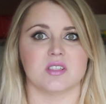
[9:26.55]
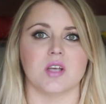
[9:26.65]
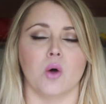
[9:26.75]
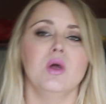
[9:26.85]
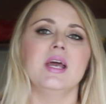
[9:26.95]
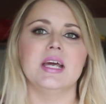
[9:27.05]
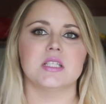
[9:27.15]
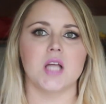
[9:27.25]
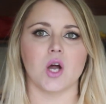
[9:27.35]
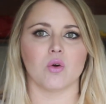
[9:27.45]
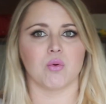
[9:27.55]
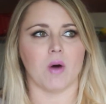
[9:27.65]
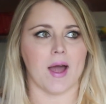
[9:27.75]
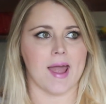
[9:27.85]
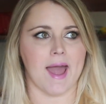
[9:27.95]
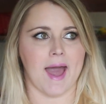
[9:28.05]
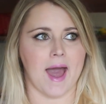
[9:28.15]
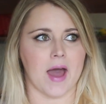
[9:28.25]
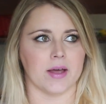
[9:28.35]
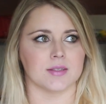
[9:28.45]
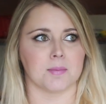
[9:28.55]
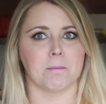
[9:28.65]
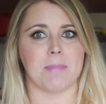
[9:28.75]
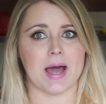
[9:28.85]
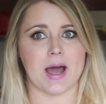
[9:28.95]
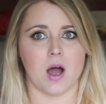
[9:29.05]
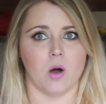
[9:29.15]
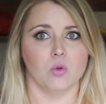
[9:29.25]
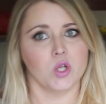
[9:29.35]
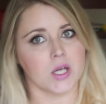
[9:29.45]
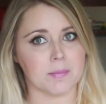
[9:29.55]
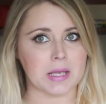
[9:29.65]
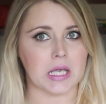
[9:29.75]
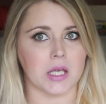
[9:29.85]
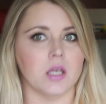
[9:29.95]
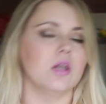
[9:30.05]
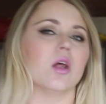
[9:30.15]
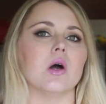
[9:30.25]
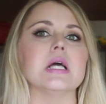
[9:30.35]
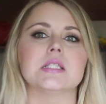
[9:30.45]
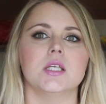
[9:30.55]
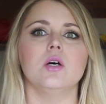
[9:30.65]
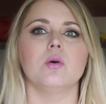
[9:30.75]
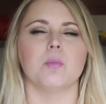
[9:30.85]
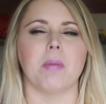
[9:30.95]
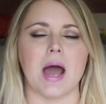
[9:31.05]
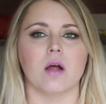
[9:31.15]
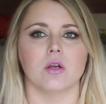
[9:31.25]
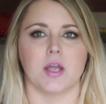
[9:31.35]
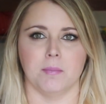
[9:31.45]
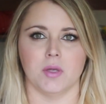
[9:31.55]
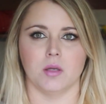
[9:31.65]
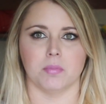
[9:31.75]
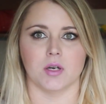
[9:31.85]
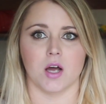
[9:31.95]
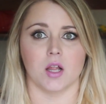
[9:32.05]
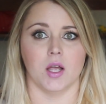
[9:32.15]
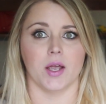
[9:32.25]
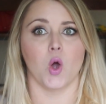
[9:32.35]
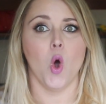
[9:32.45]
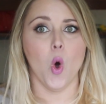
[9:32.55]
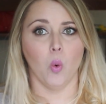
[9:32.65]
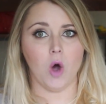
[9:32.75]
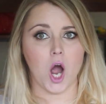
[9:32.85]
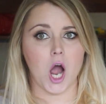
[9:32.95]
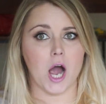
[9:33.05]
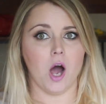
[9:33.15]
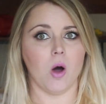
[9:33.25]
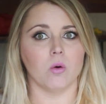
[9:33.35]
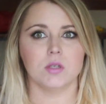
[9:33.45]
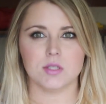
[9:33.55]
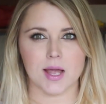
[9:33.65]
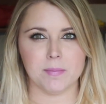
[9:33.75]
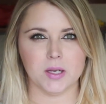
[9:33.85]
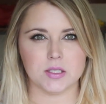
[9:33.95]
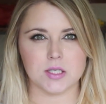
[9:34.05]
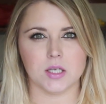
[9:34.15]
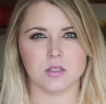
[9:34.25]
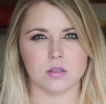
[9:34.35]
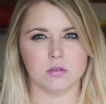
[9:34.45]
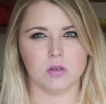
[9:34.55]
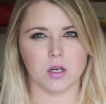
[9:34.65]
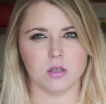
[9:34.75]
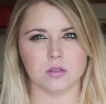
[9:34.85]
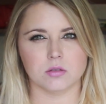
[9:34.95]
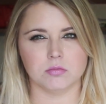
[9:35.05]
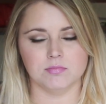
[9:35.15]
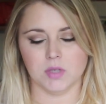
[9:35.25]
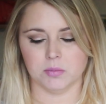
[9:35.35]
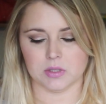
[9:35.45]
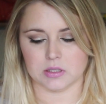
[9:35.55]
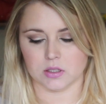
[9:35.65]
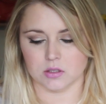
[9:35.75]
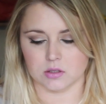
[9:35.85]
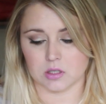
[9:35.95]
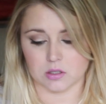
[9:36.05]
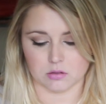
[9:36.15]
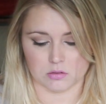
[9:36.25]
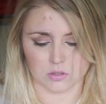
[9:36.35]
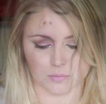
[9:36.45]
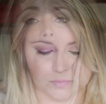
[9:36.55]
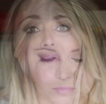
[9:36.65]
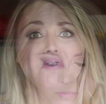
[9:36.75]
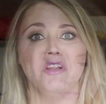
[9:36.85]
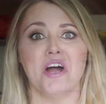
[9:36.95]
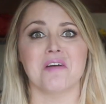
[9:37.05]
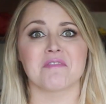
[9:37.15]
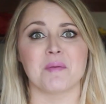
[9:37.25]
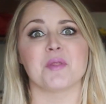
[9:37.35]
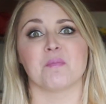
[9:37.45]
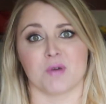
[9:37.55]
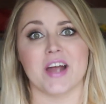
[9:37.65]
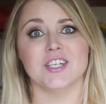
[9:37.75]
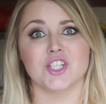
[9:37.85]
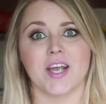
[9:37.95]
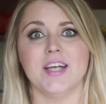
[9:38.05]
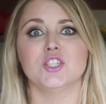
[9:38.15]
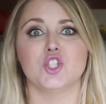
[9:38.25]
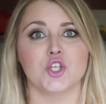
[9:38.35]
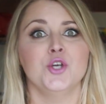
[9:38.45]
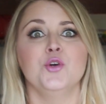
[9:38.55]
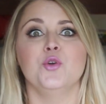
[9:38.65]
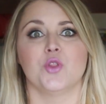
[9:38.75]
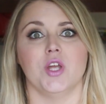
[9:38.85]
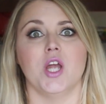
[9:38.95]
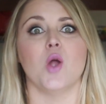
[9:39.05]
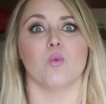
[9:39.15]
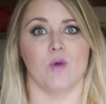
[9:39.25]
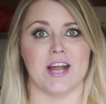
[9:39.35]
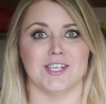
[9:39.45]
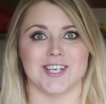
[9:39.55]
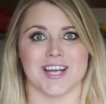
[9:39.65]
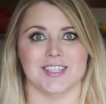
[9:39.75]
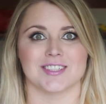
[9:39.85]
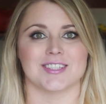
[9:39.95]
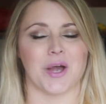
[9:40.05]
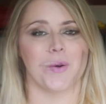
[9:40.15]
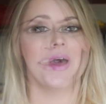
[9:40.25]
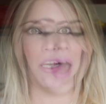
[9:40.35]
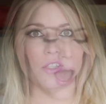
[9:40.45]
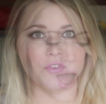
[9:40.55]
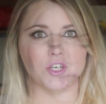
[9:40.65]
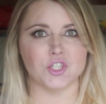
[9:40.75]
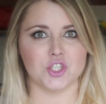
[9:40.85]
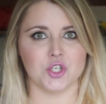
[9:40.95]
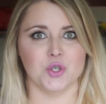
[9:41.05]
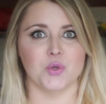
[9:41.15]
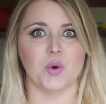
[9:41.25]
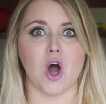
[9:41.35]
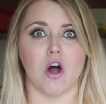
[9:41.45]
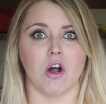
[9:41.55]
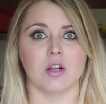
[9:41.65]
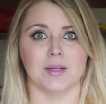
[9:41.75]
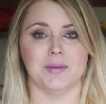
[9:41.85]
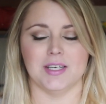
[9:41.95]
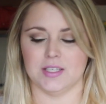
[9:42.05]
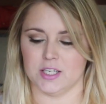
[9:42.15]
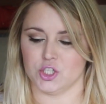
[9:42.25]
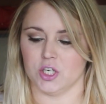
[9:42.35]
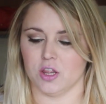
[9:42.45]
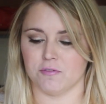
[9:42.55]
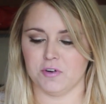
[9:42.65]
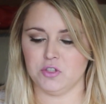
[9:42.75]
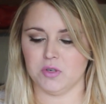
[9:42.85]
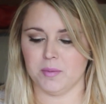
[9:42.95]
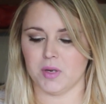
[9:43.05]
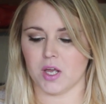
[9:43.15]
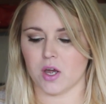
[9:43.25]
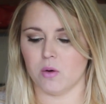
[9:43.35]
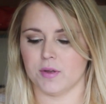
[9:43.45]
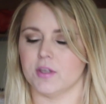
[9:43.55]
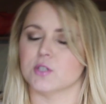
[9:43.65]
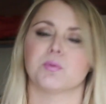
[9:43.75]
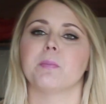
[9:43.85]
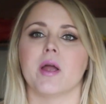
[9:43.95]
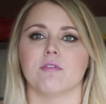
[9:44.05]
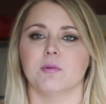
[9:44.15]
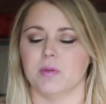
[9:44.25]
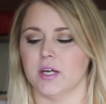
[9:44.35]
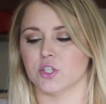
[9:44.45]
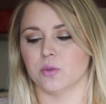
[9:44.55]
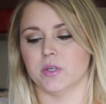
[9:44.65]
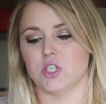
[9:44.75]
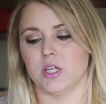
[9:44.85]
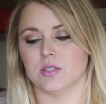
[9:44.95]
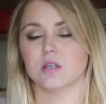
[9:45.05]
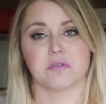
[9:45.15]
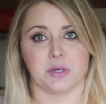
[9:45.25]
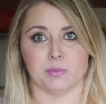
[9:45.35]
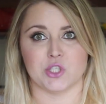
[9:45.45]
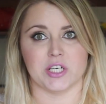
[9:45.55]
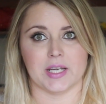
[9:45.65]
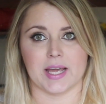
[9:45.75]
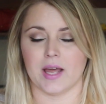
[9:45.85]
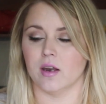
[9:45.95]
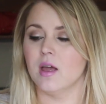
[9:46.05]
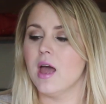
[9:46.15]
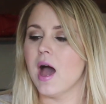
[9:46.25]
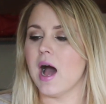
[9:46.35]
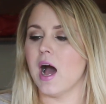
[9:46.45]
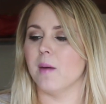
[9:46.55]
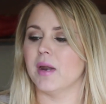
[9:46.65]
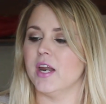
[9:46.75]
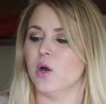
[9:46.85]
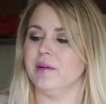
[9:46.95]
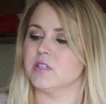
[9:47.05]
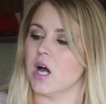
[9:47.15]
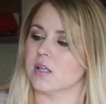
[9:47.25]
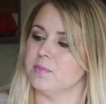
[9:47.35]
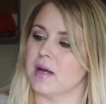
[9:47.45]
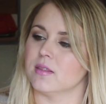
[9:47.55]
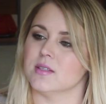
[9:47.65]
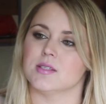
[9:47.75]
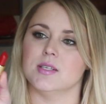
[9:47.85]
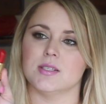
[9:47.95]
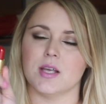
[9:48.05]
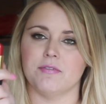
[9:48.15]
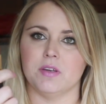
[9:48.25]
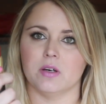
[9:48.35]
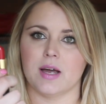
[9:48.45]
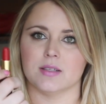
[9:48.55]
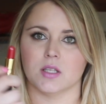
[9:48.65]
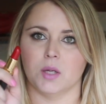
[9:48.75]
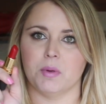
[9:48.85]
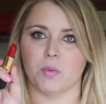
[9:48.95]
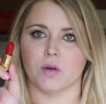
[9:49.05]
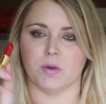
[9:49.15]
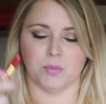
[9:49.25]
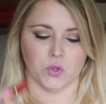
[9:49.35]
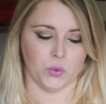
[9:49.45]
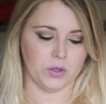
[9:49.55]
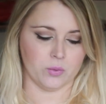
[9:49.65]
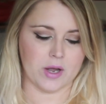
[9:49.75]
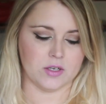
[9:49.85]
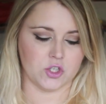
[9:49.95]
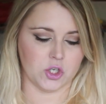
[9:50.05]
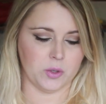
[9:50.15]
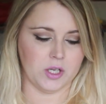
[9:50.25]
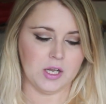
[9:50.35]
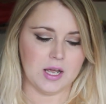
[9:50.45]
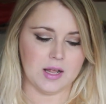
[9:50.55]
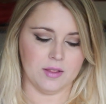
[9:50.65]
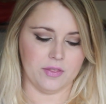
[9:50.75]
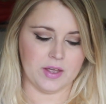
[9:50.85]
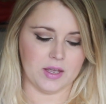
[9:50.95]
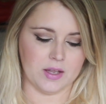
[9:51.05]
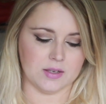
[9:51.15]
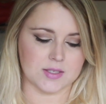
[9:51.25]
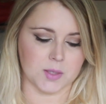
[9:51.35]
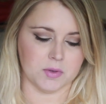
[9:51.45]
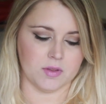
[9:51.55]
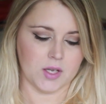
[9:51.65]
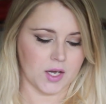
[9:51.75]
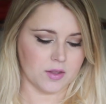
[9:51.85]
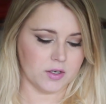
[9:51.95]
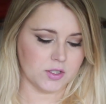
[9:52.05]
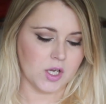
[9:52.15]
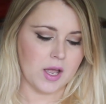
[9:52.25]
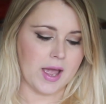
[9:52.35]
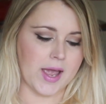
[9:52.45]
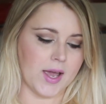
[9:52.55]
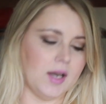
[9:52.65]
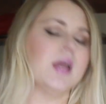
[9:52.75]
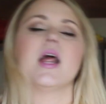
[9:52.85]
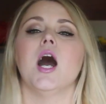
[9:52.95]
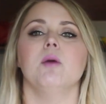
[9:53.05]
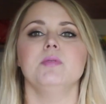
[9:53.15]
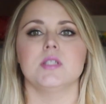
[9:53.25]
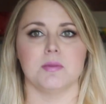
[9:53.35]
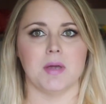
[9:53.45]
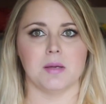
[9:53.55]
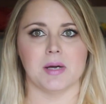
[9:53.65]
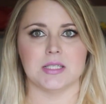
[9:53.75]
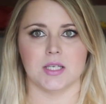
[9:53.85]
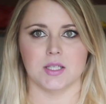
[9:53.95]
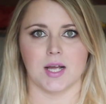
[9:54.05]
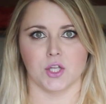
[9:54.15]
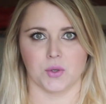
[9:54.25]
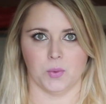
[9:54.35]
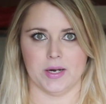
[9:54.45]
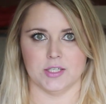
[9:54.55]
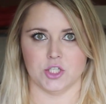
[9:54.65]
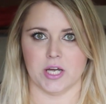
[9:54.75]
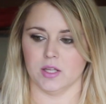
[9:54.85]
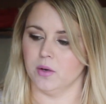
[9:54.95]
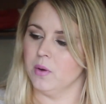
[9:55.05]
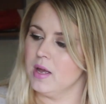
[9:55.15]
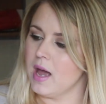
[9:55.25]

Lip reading: So it's not quite as, pow, look at me, you know, it's still, pow, look at me, but not like, wow. Does that make sense to you guys? Maybe it does. I don't know. Moving along from the bright shades to the red shades. So these first two are limited edition. And the first one I'm going to go with is Prepare for Pleasure, which is a cream sheen again. And I know I've talked about this. This I feel has a little bit more of a bluey red to it than some of the others. And it helps to make my teeth not look quite as yellow.